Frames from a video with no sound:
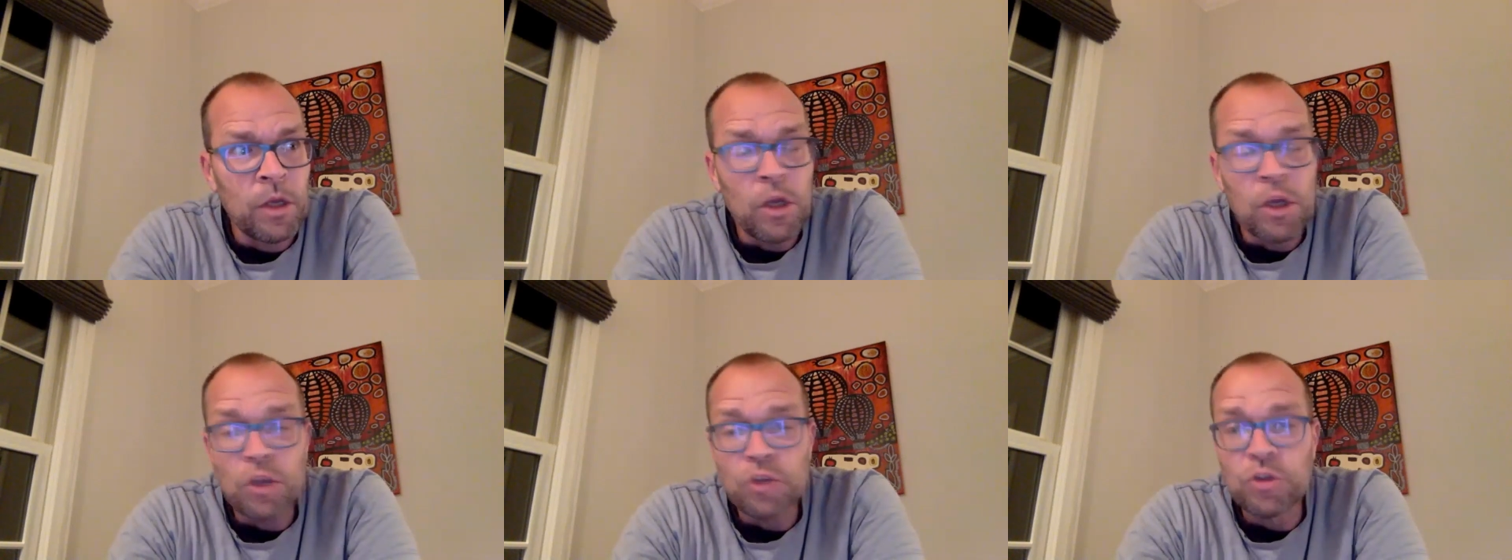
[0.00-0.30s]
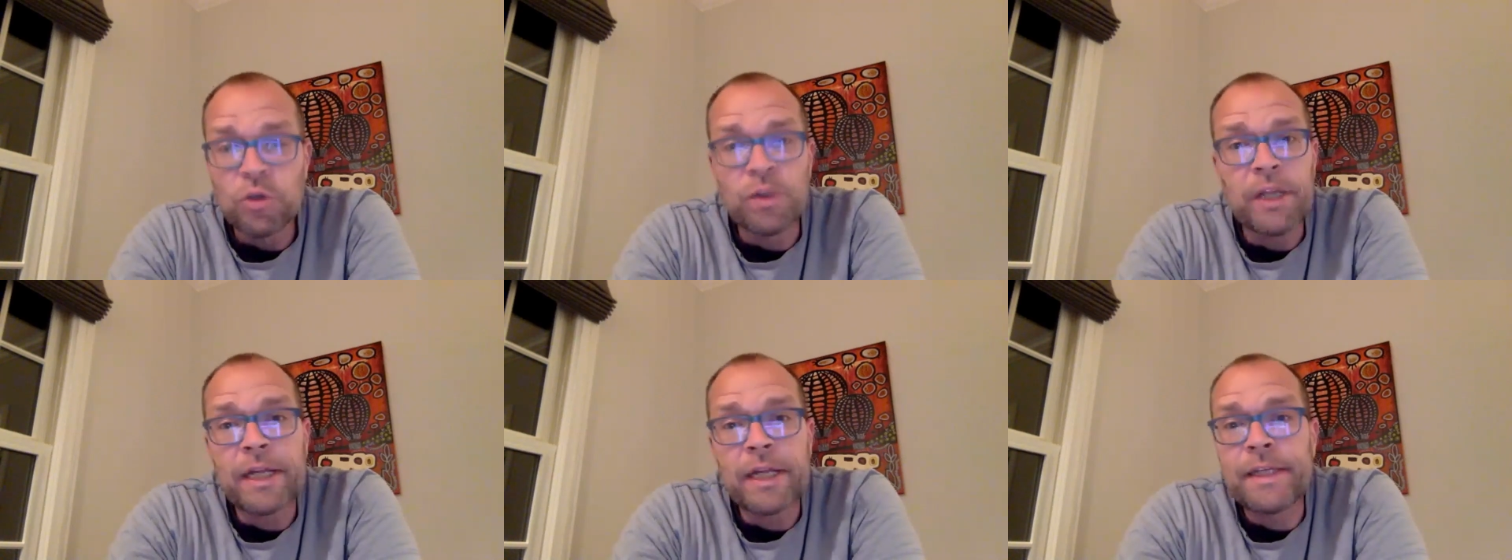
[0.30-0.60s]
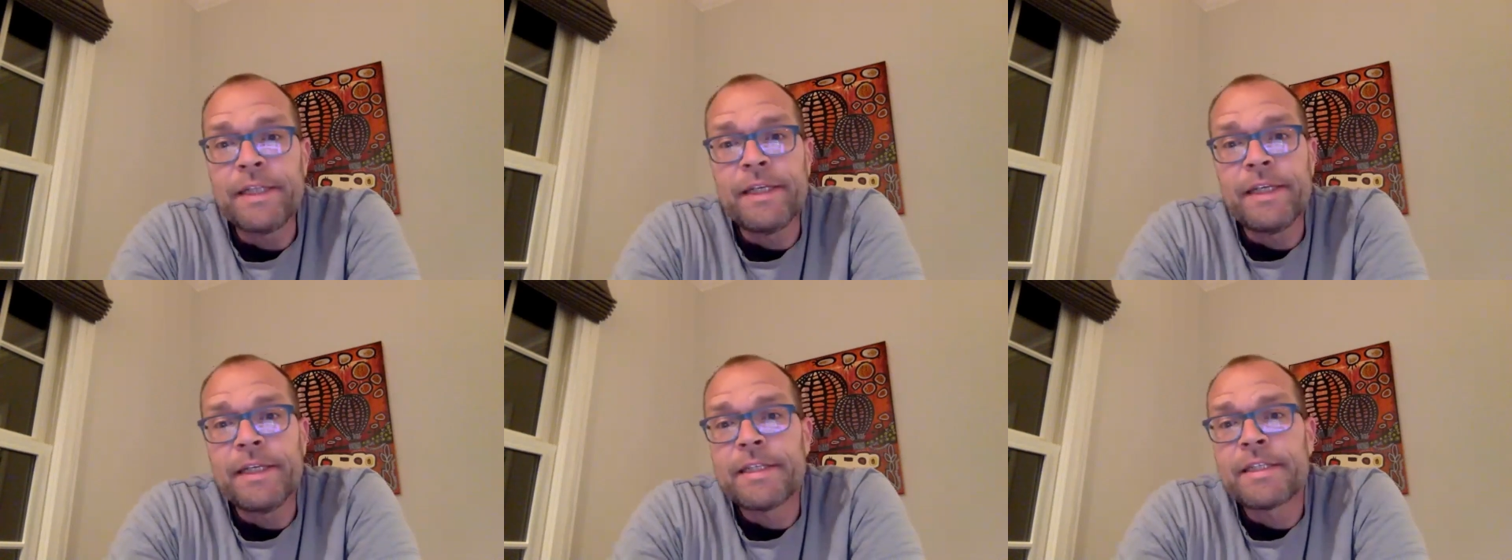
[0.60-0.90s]
so that
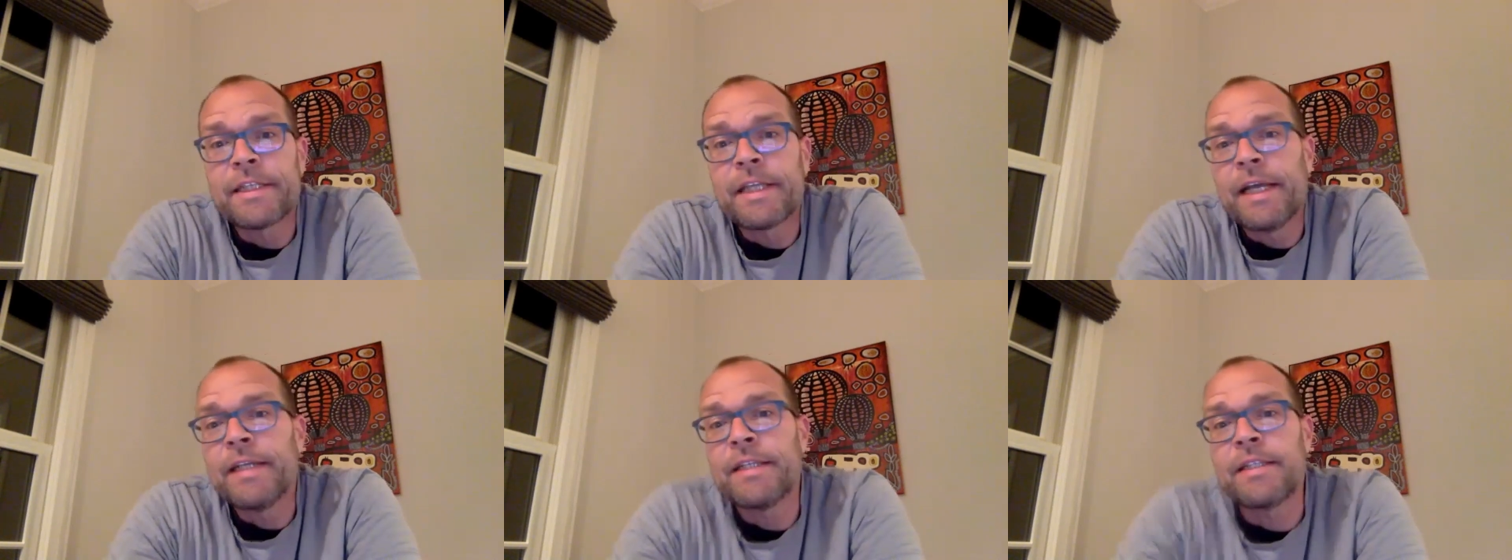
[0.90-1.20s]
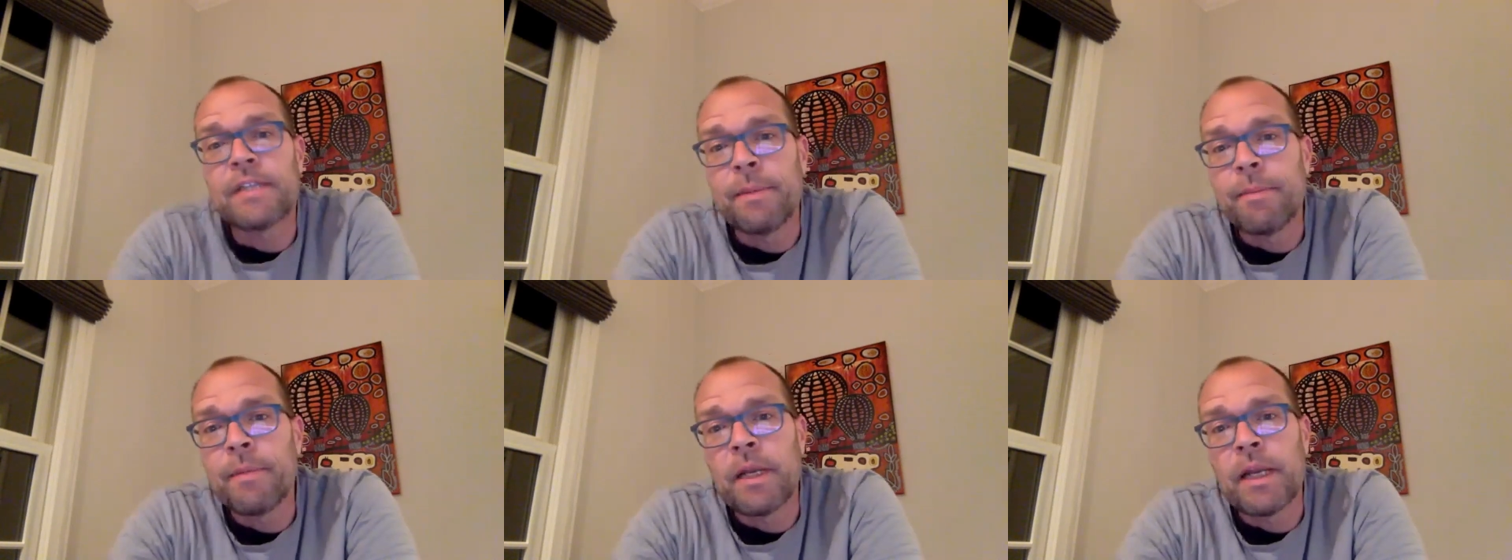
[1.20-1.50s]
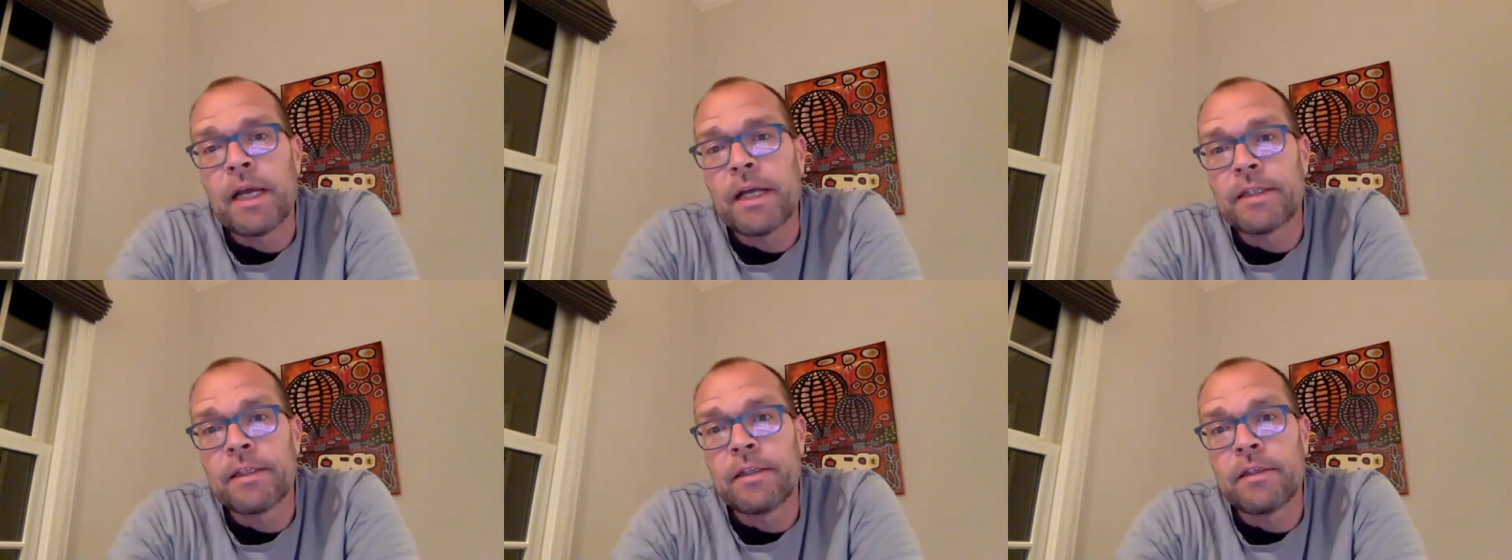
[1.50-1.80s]
the estate,
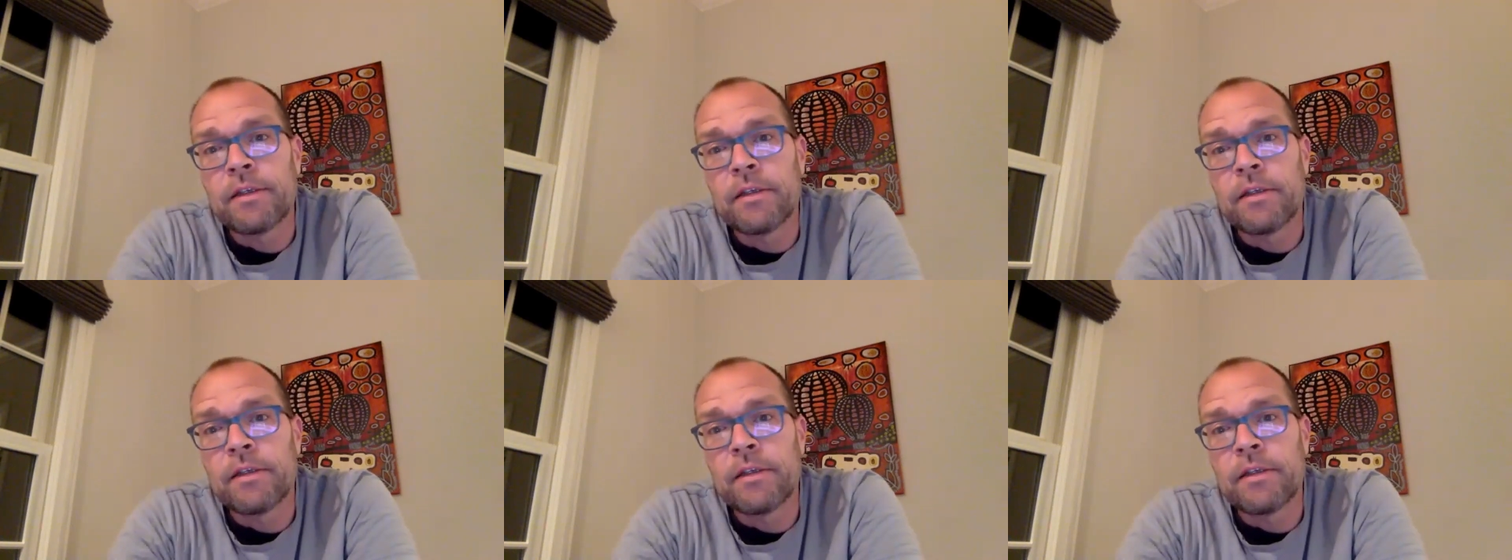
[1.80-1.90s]
similar